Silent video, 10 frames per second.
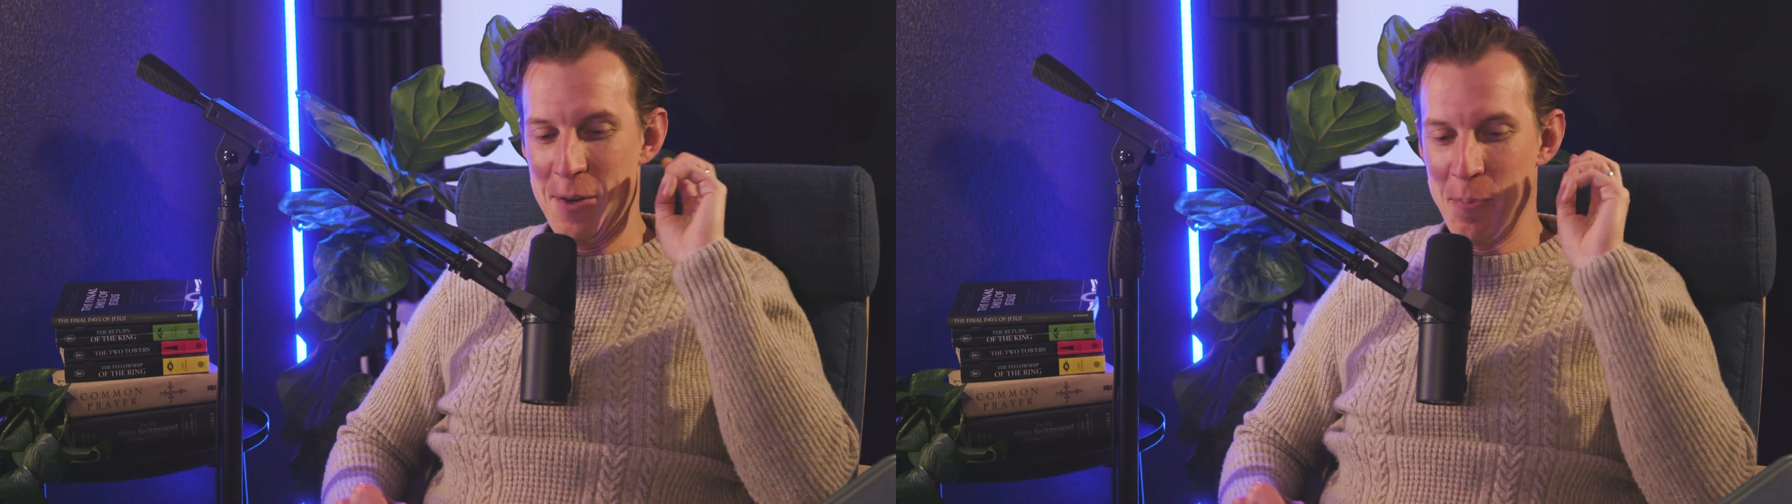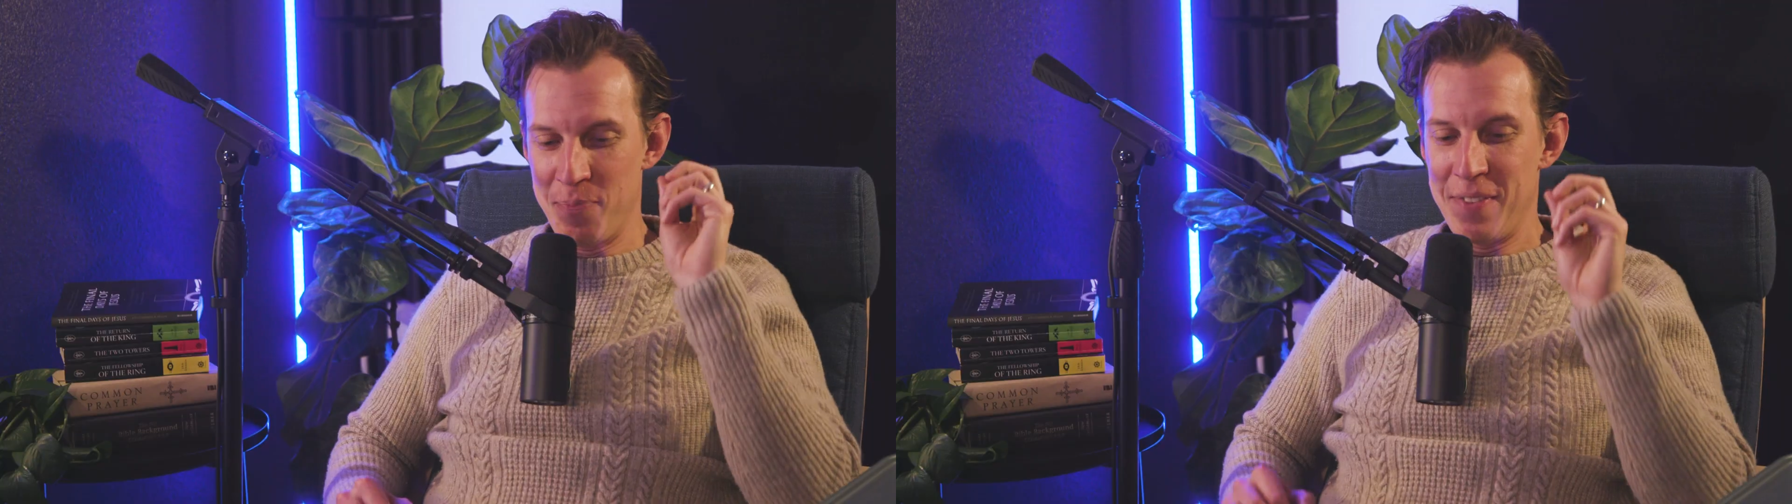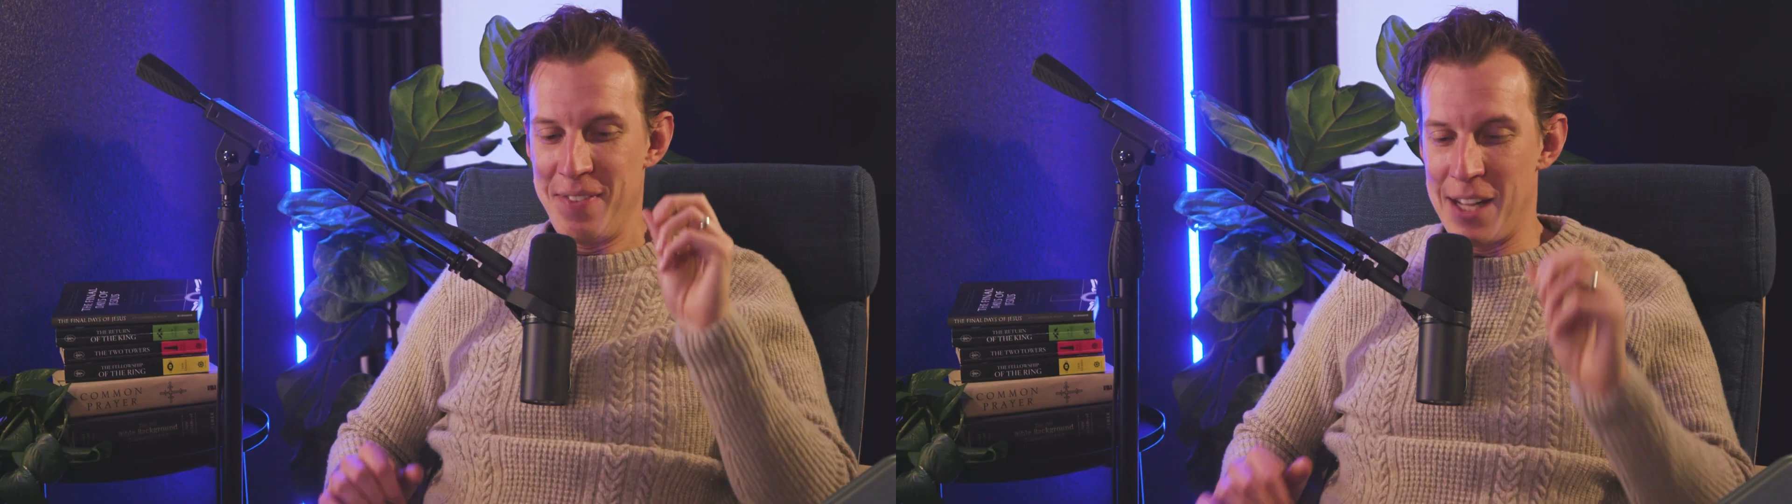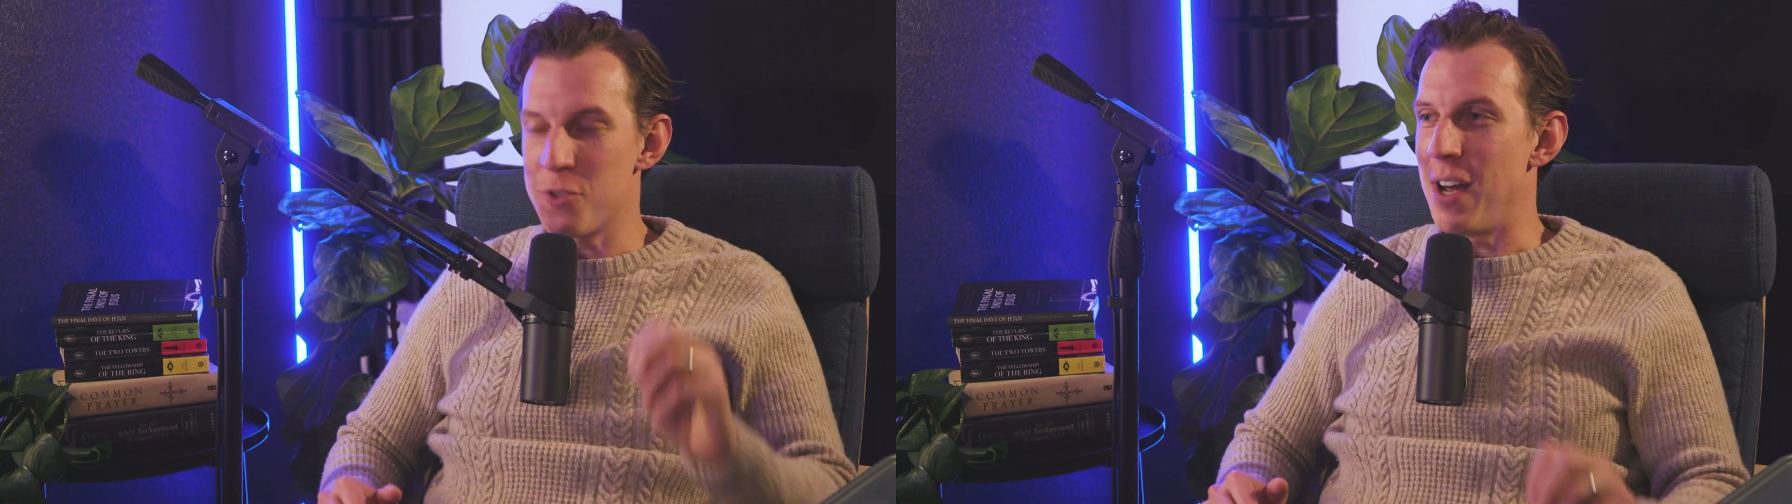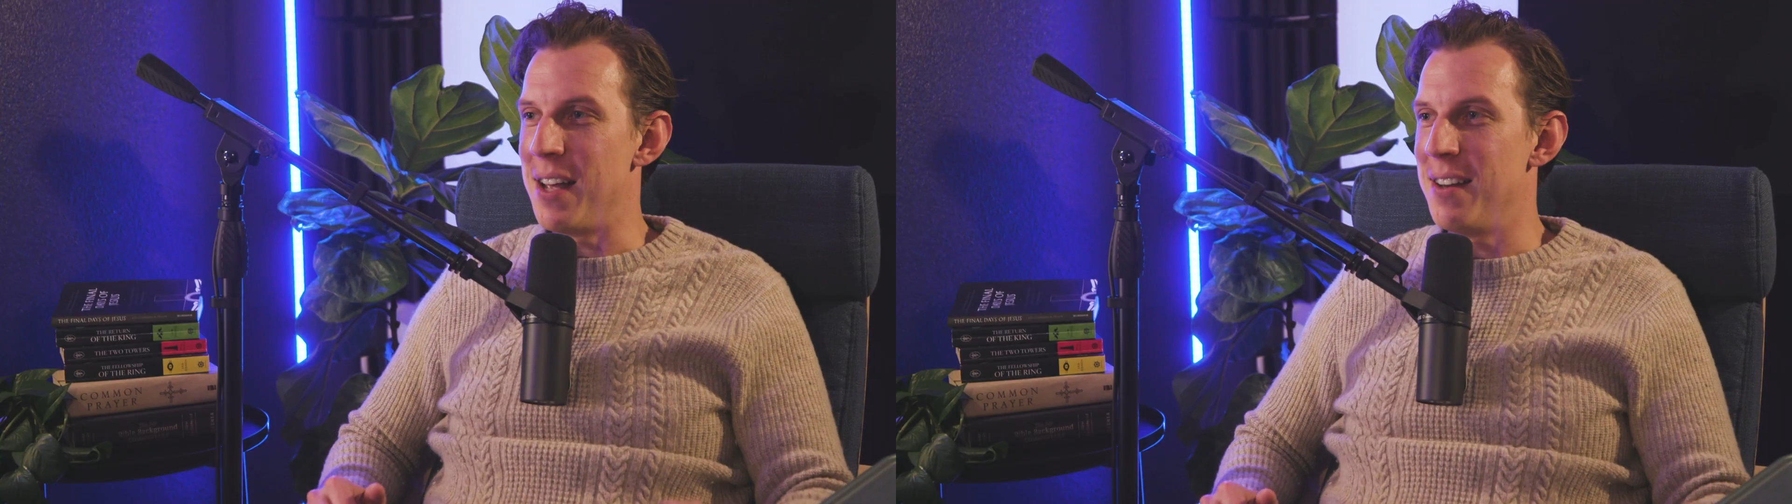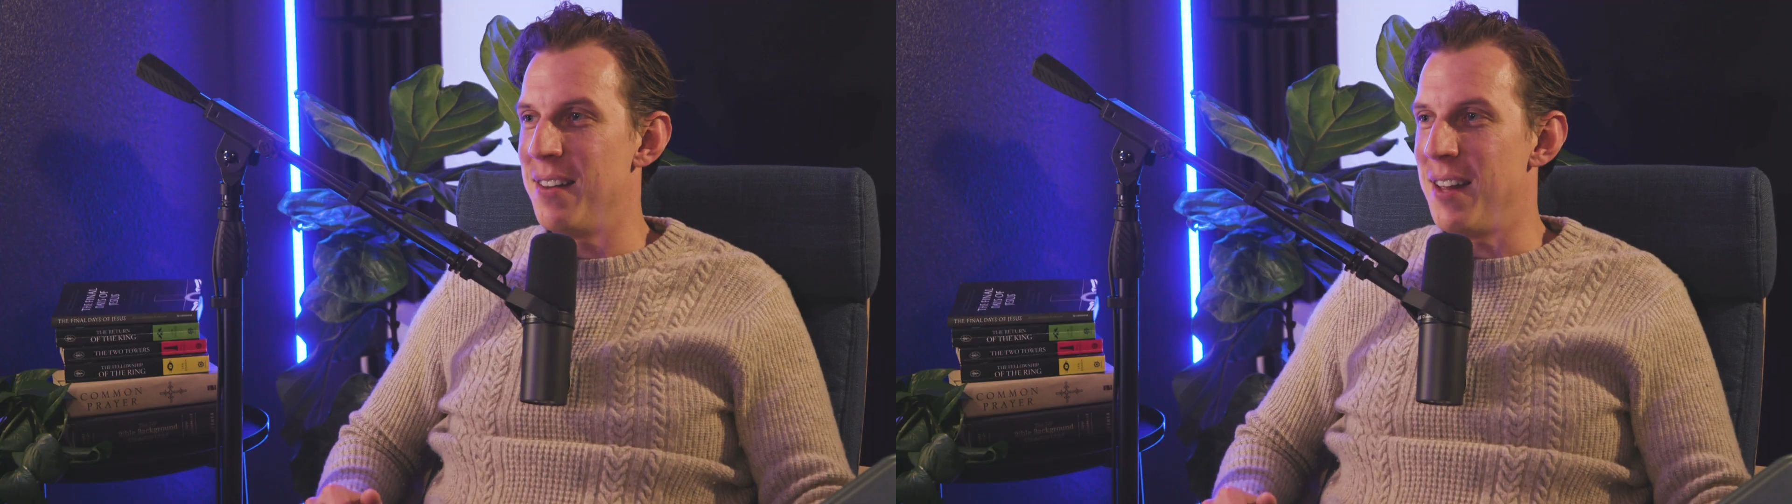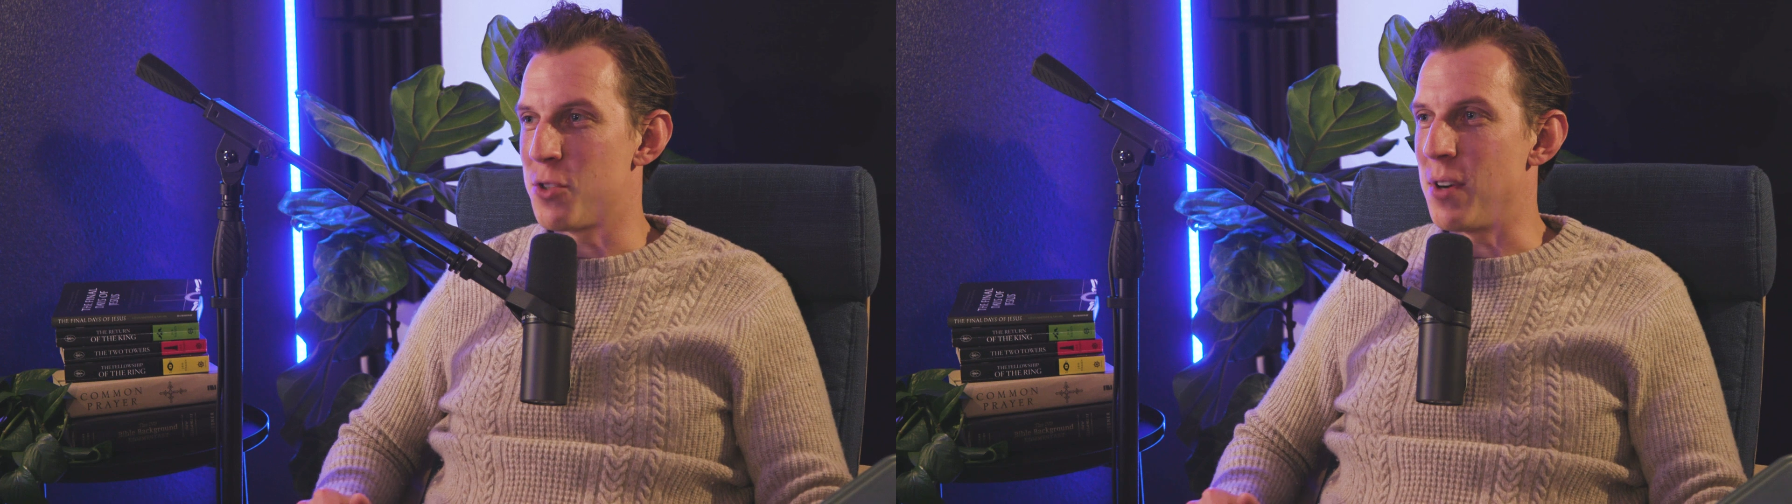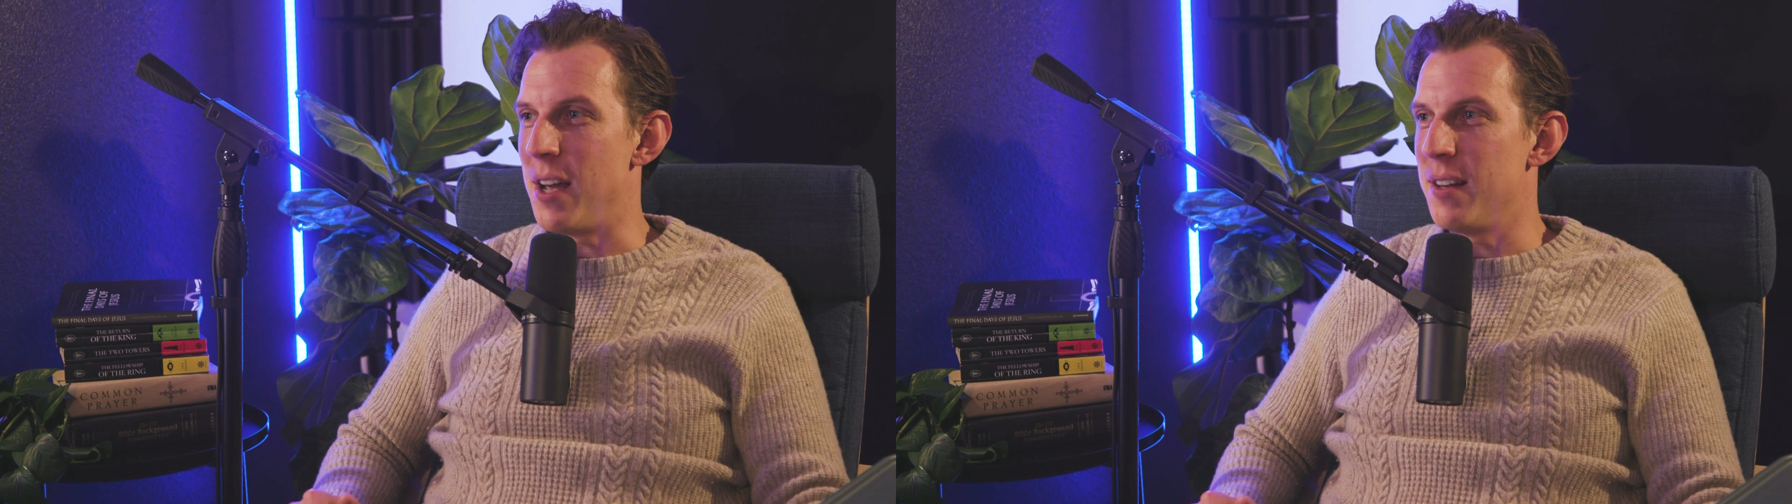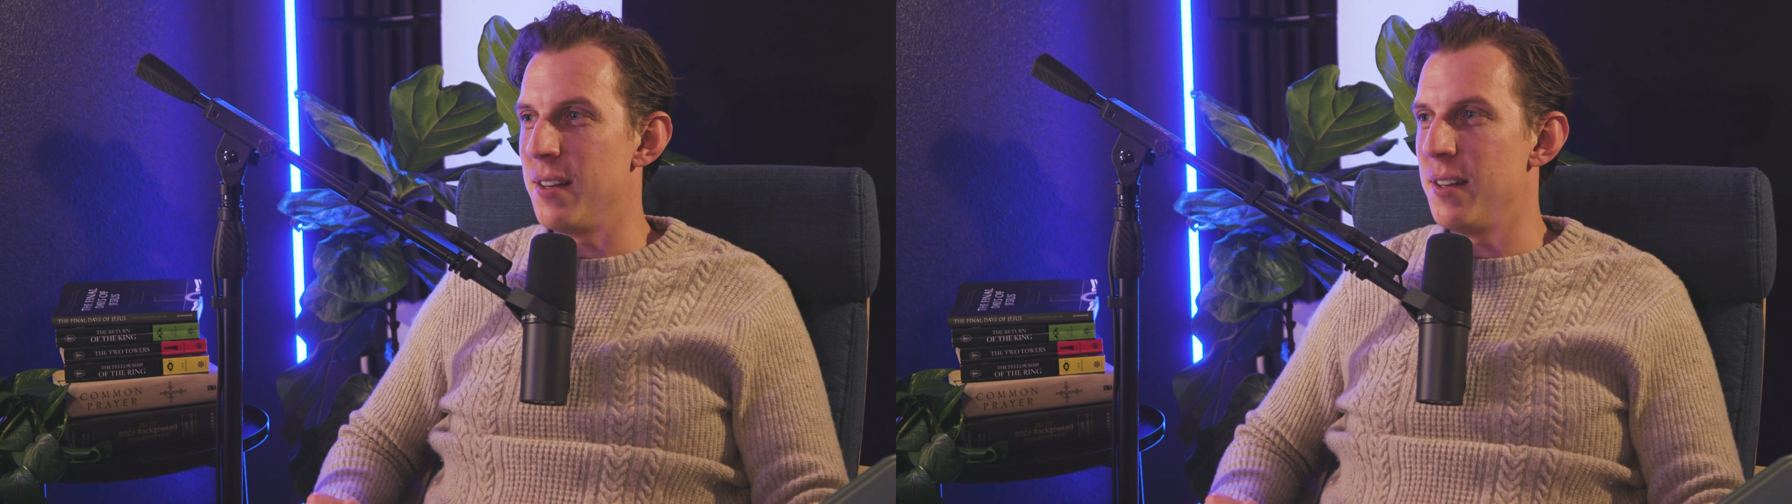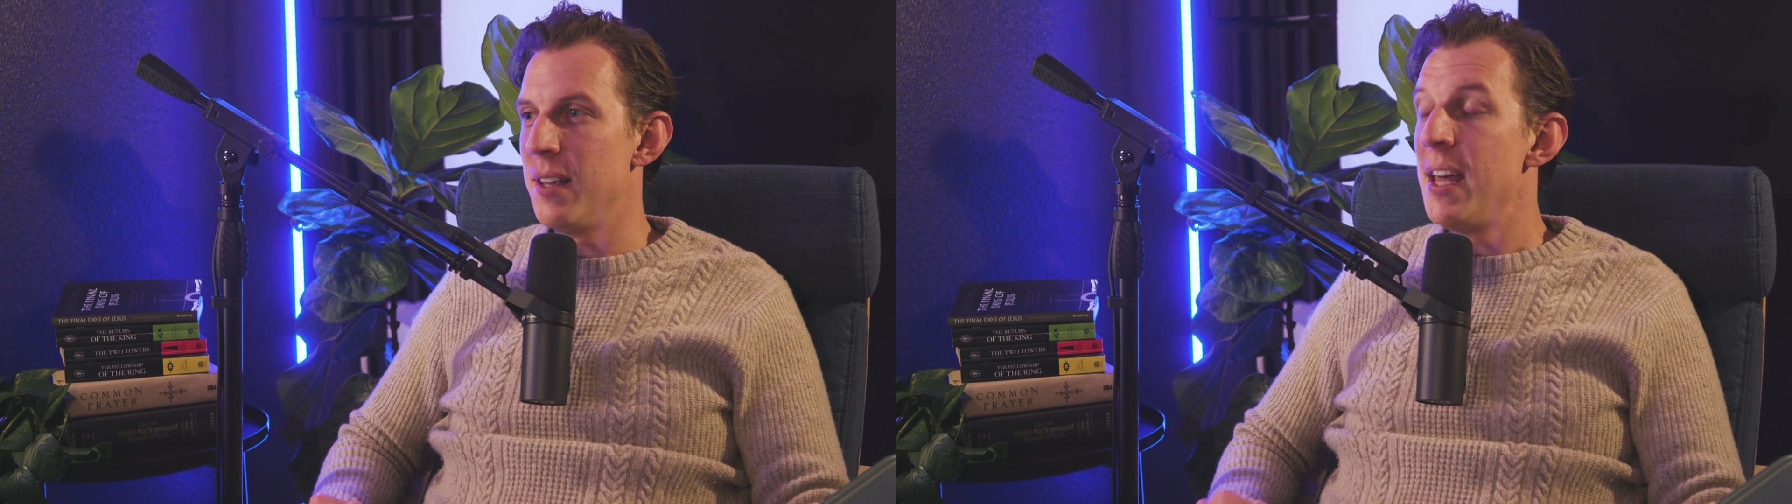in Jesus. That's right. That's right.
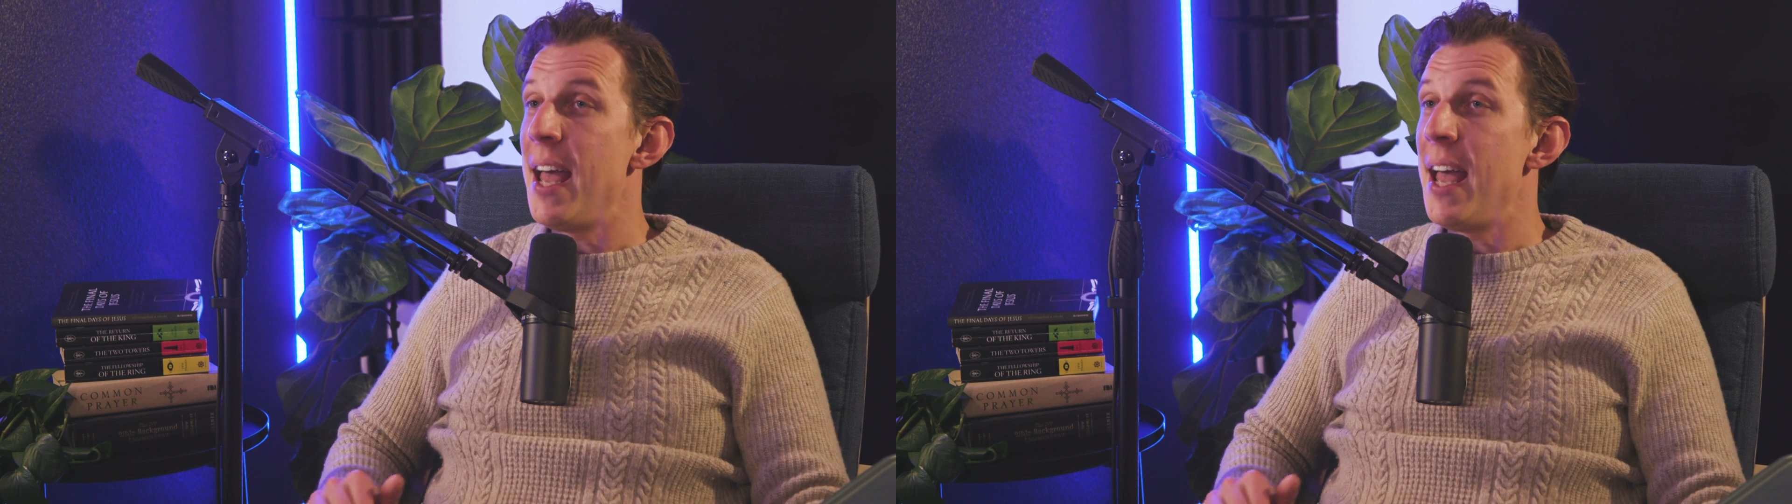Right.